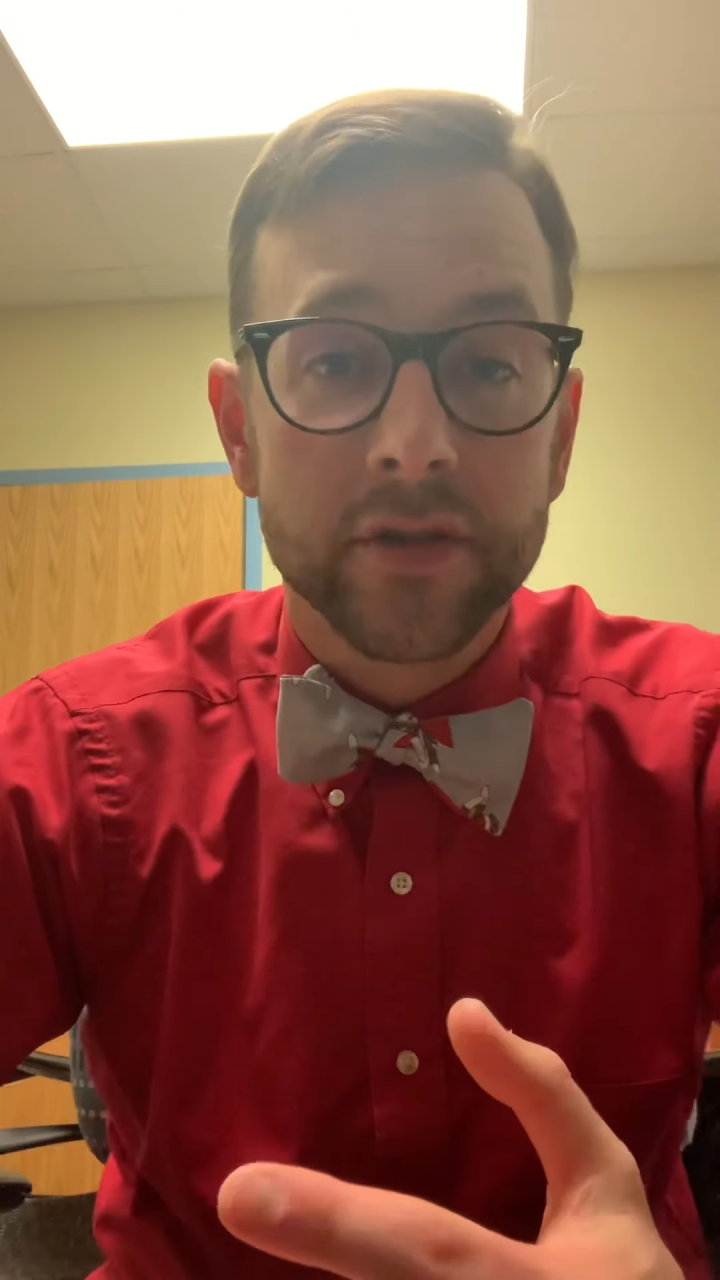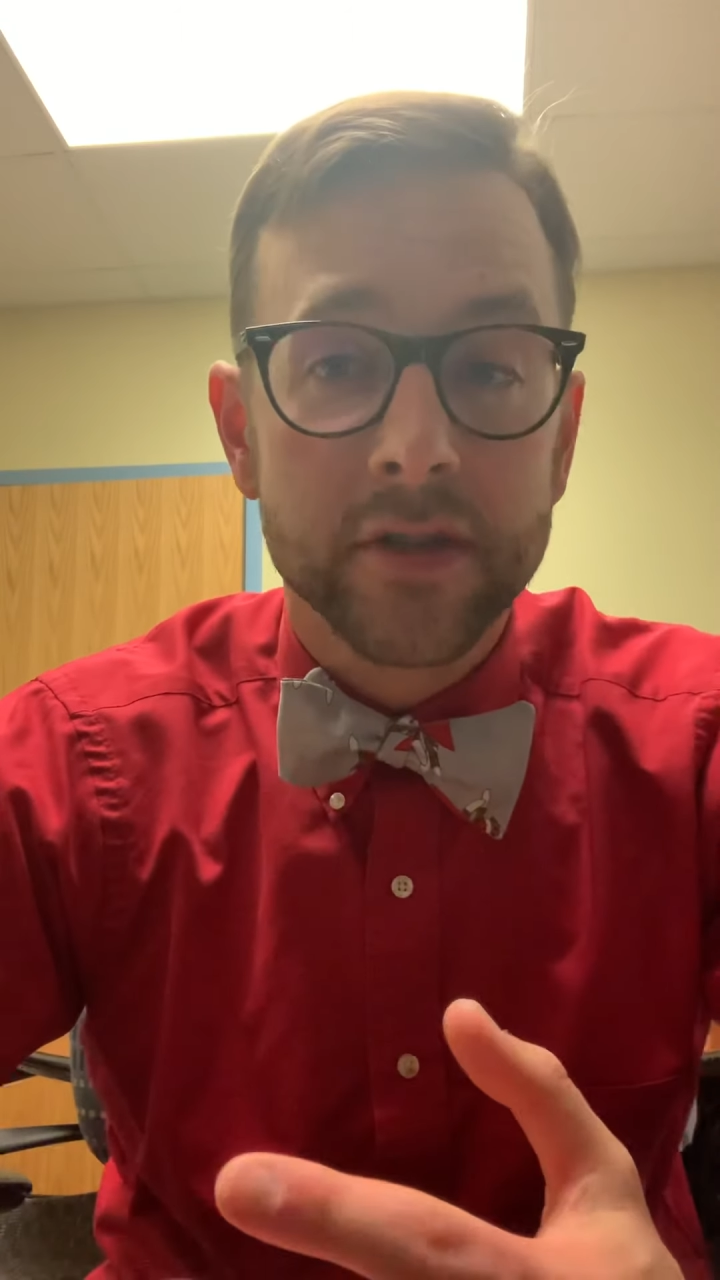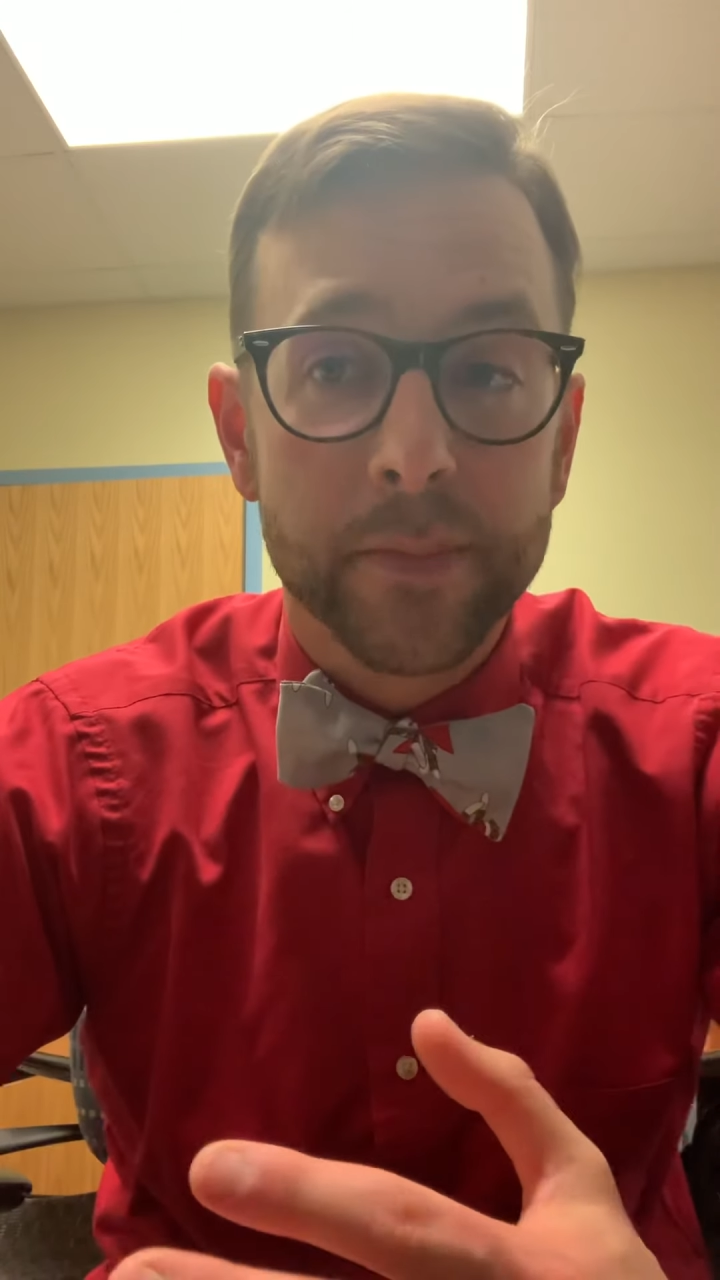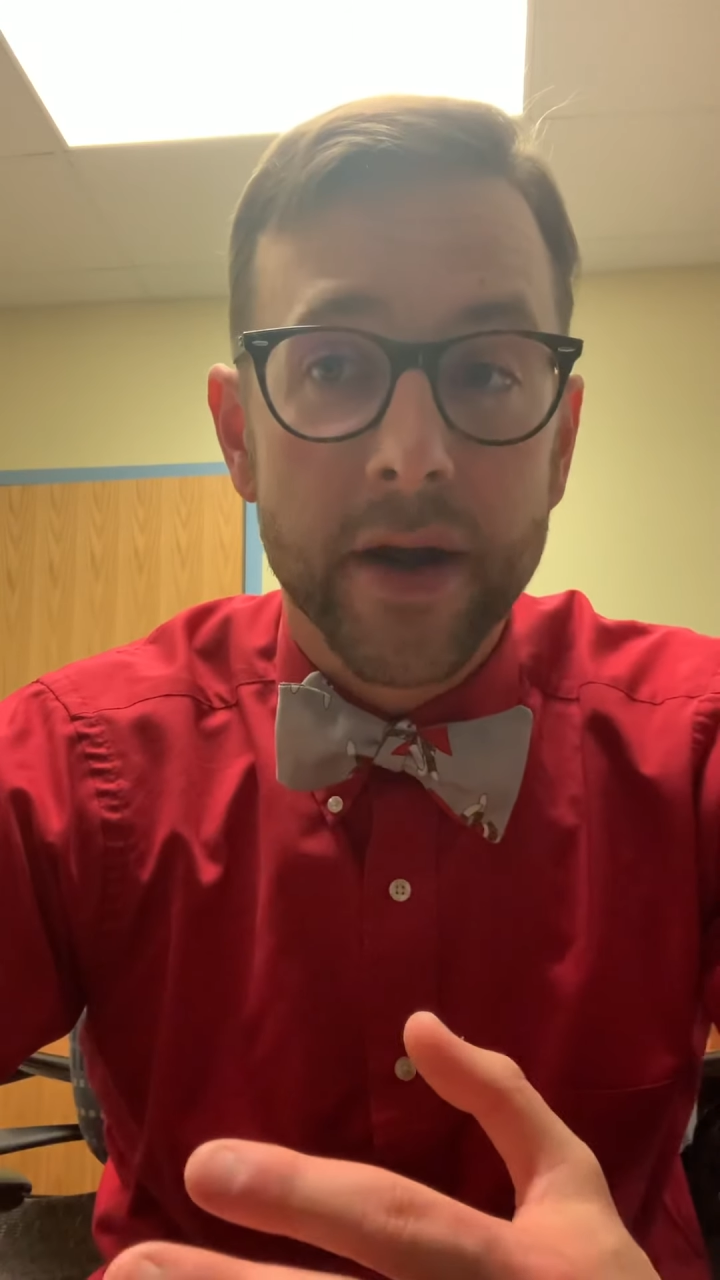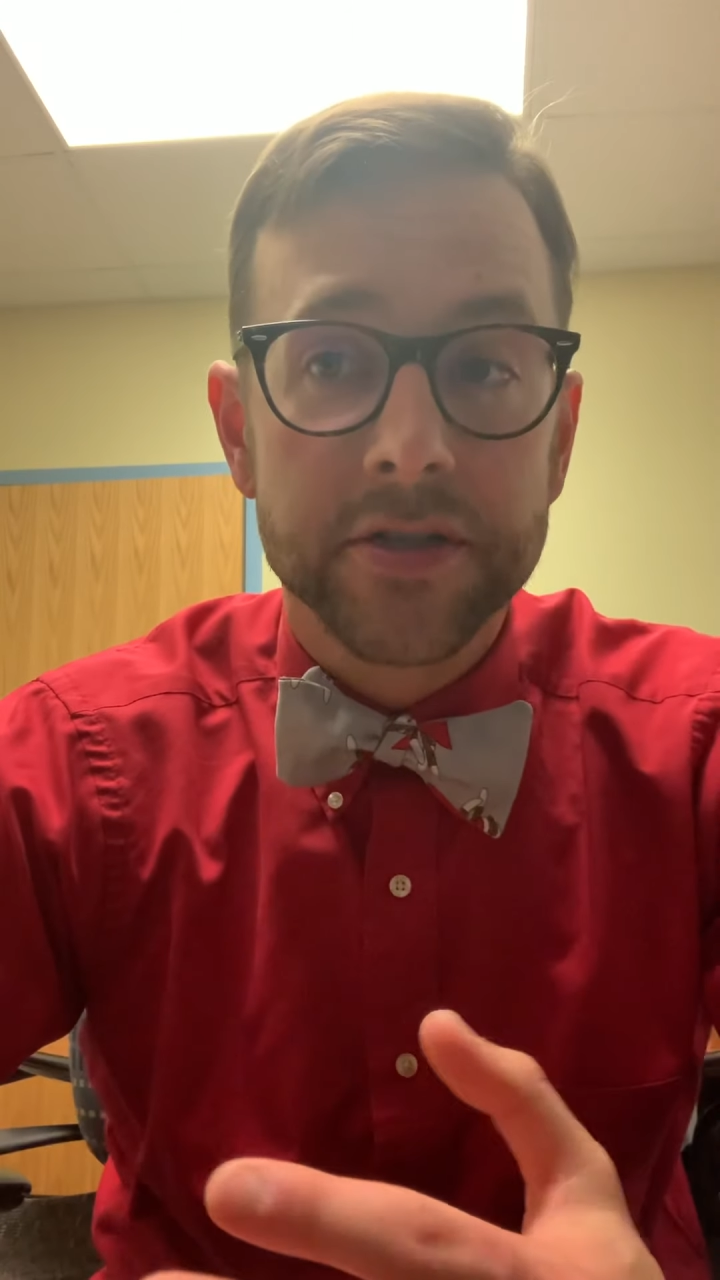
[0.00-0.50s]

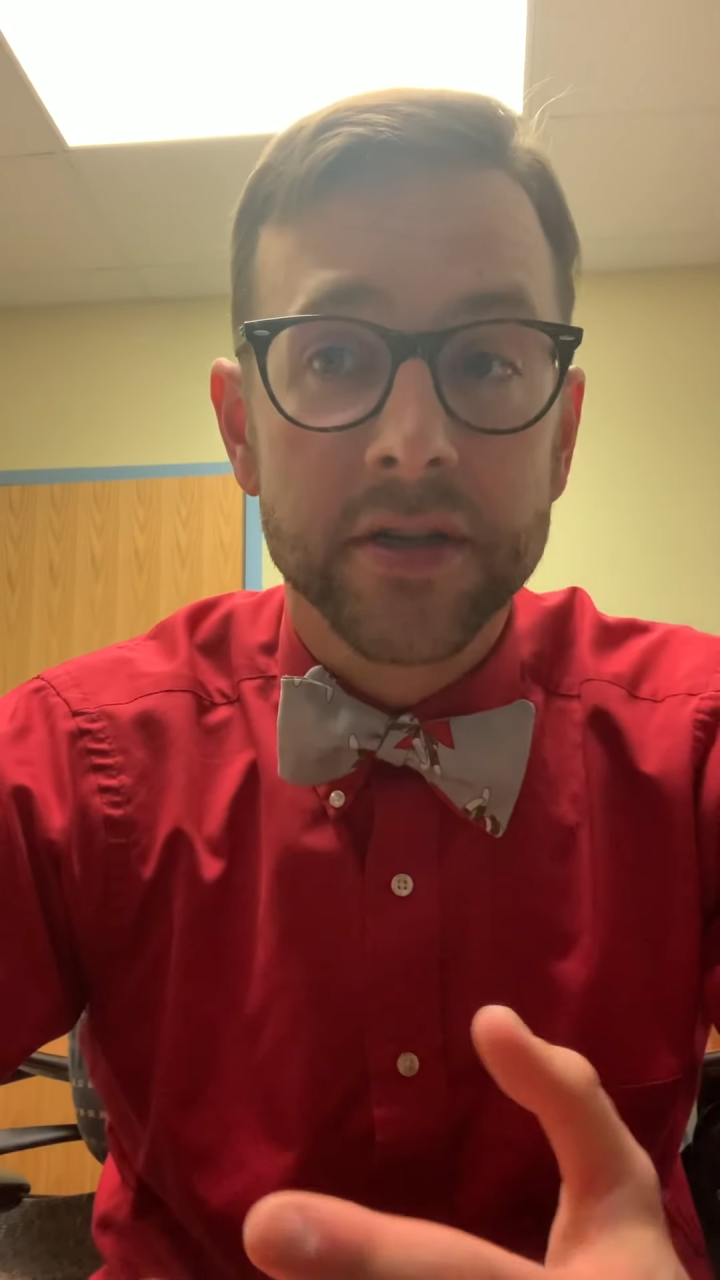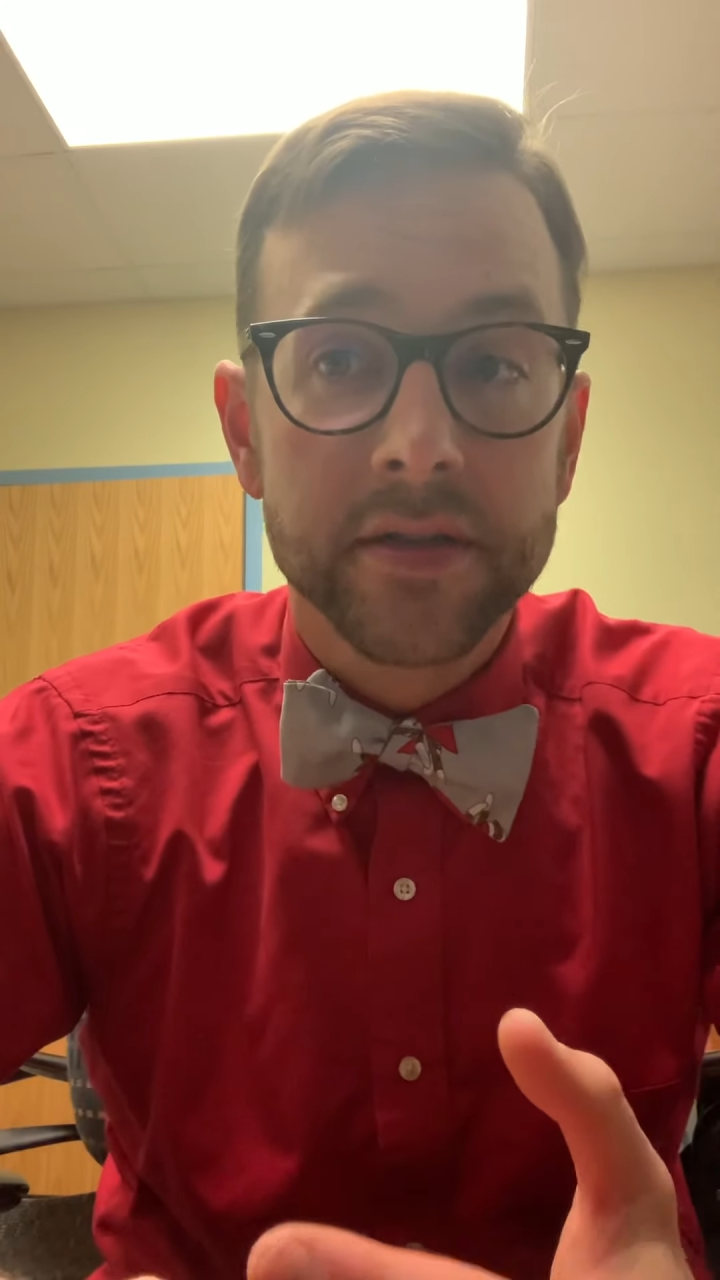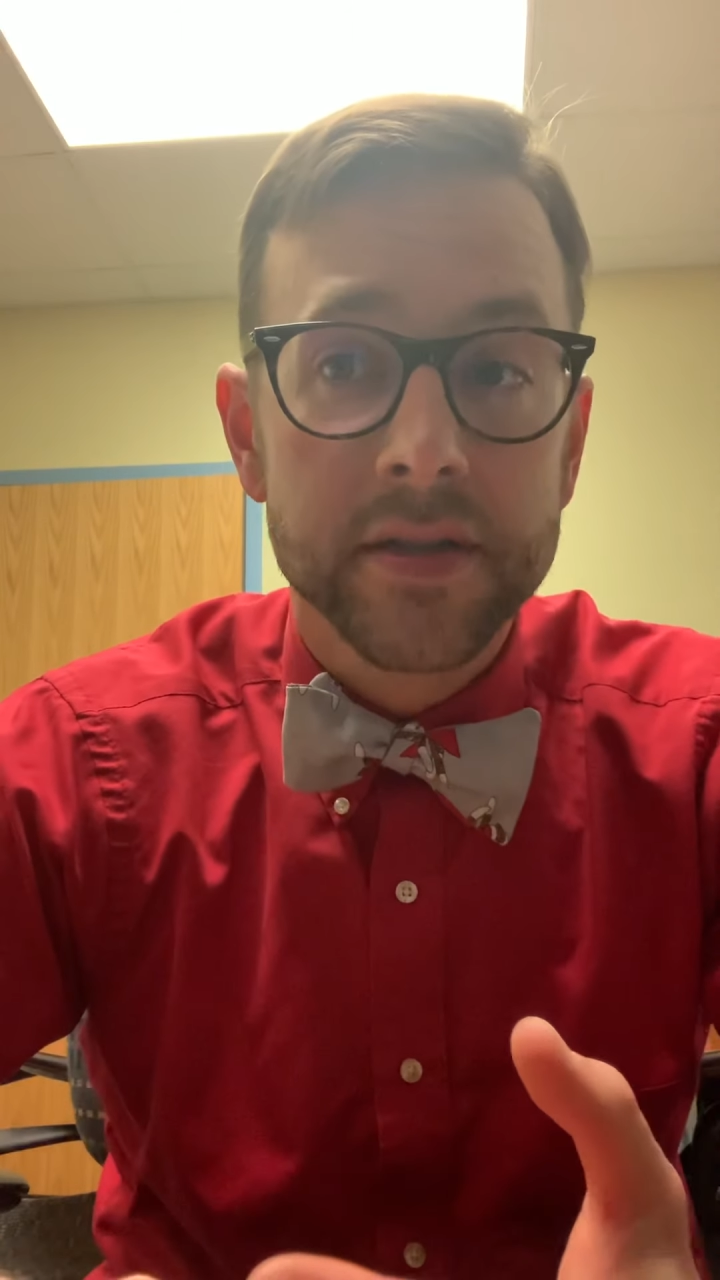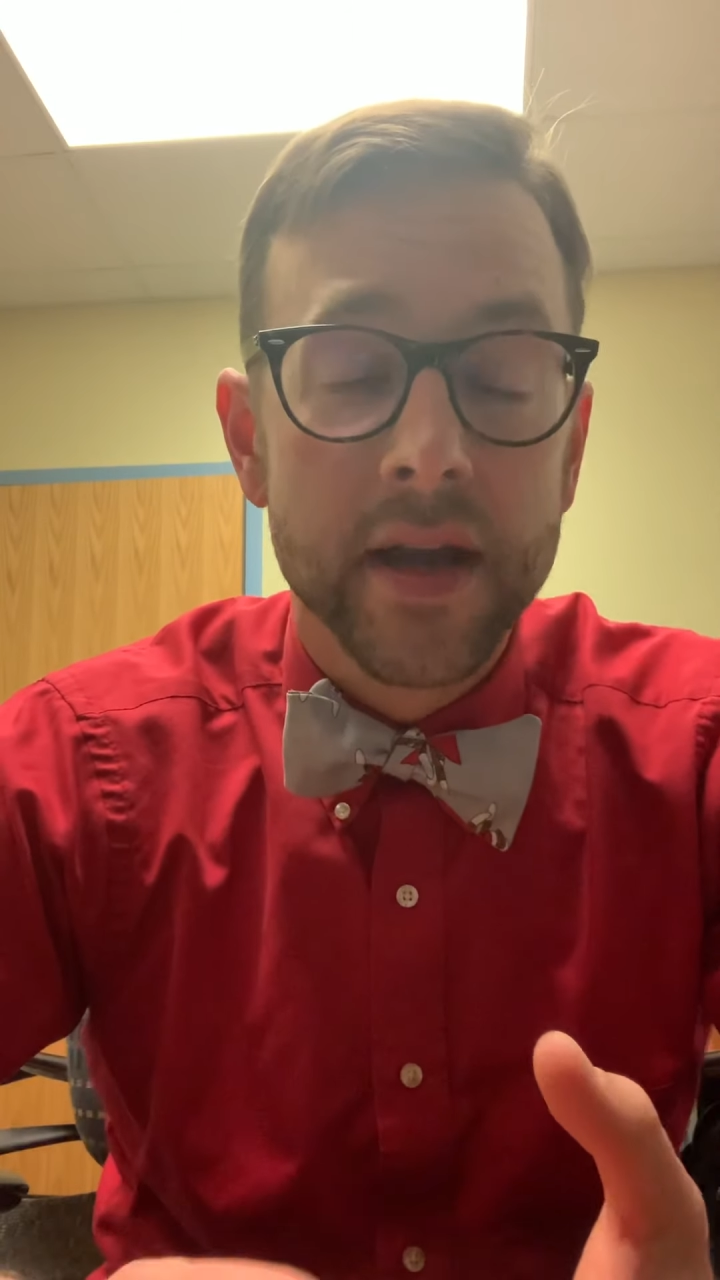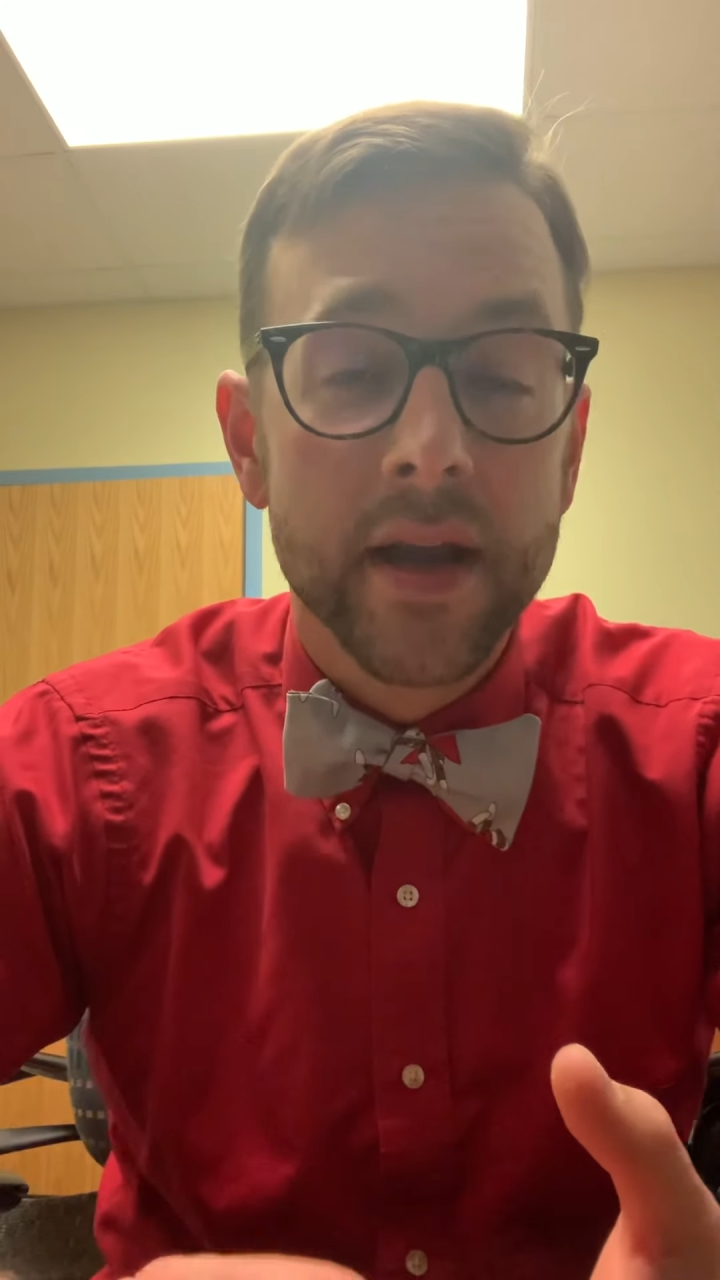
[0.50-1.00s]
expressions,